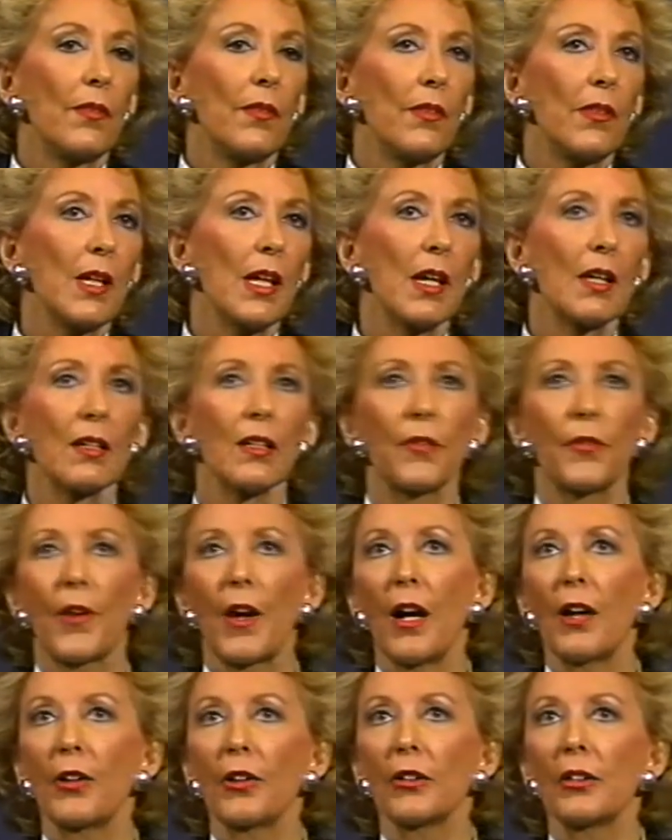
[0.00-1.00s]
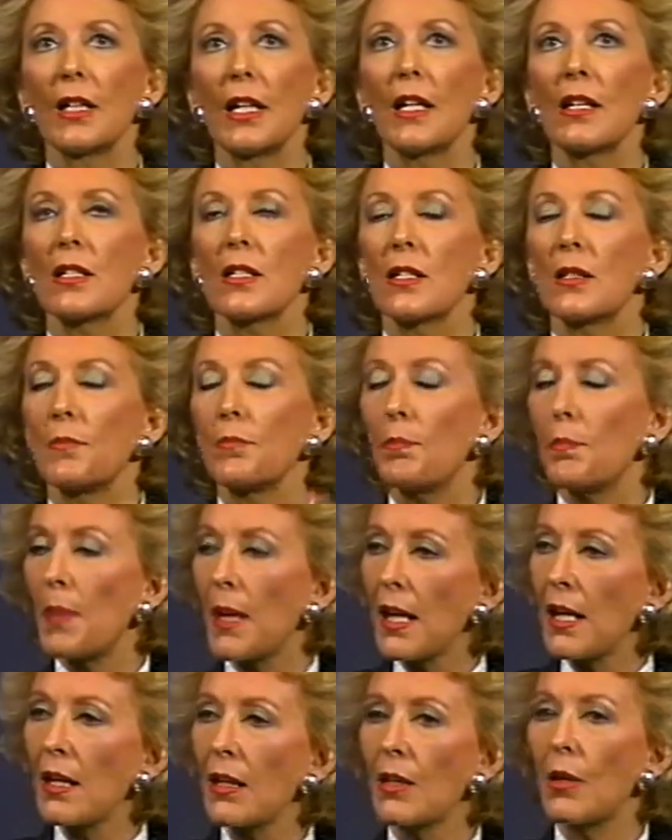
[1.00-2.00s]
The end of hunger needs to
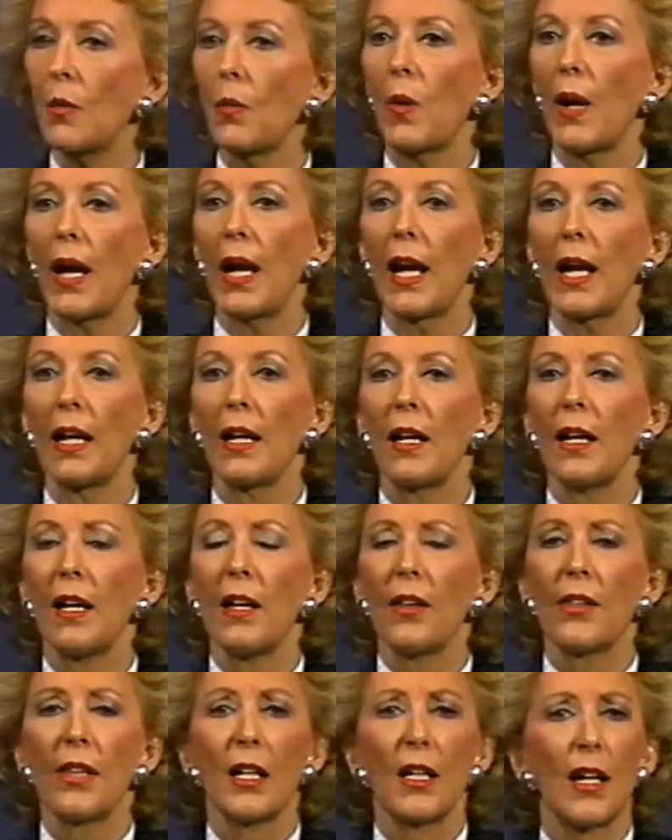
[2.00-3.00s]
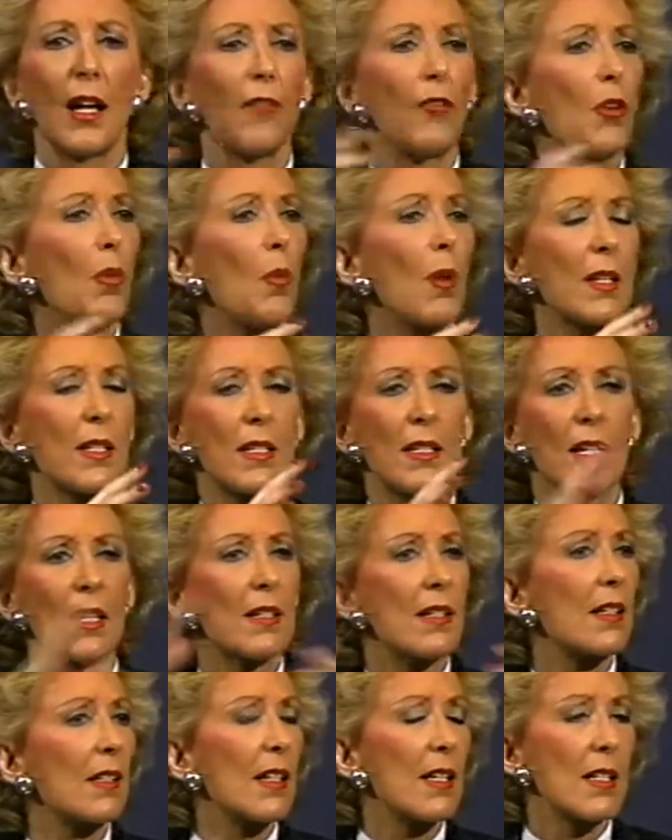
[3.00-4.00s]
be in a way that everyone sees
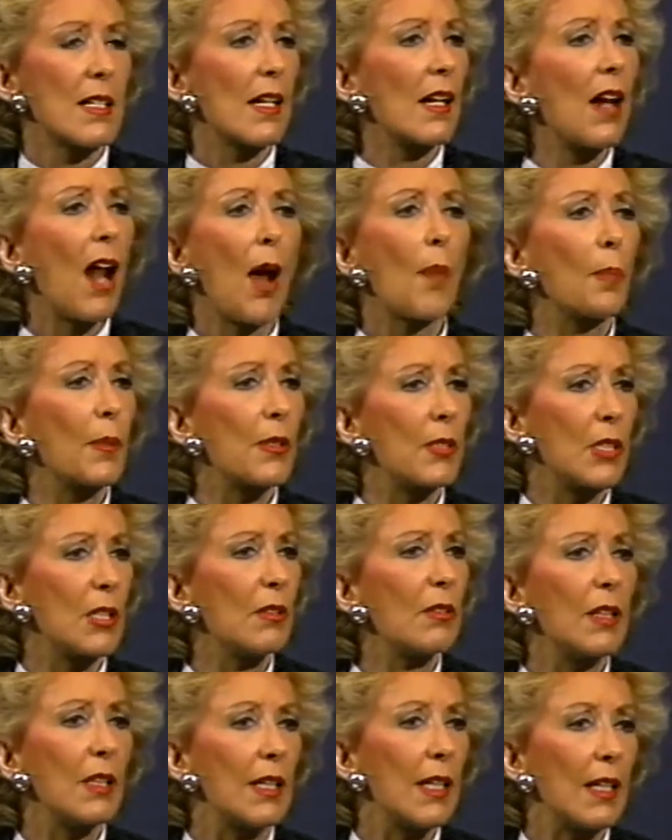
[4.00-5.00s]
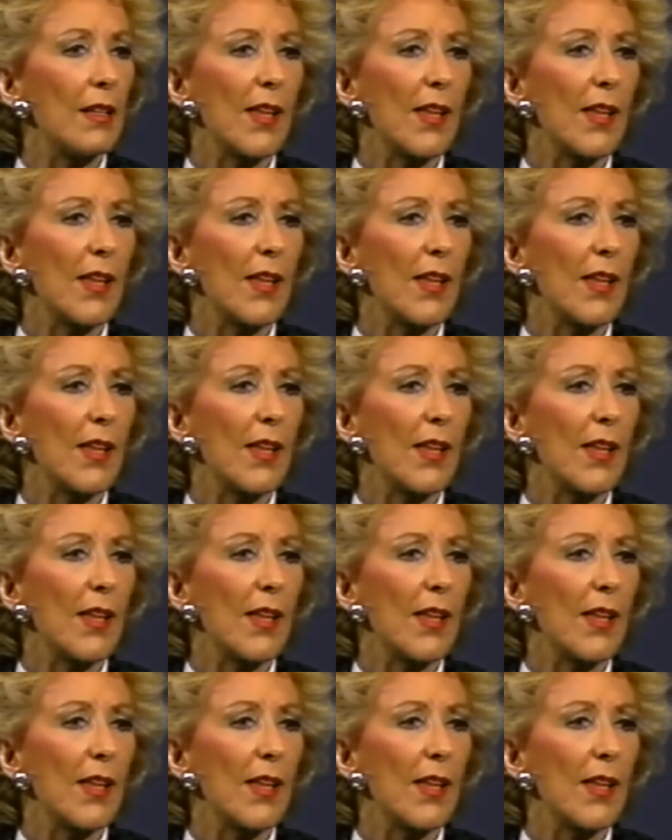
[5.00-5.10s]
it as an opportunity.